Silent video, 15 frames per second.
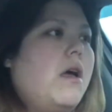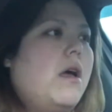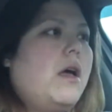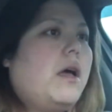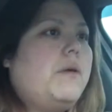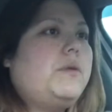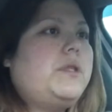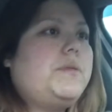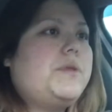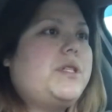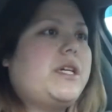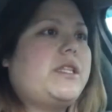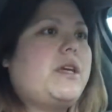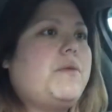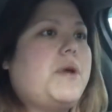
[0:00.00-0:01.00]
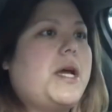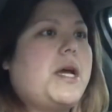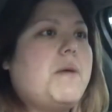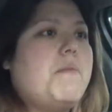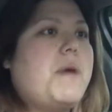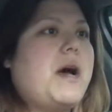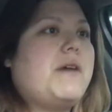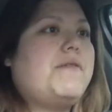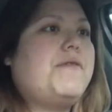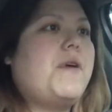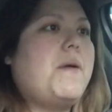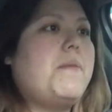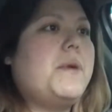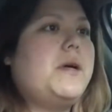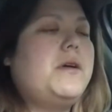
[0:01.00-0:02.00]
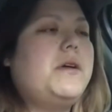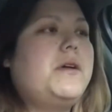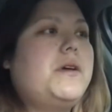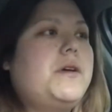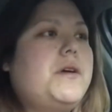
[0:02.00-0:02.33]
I will double check that when I come back from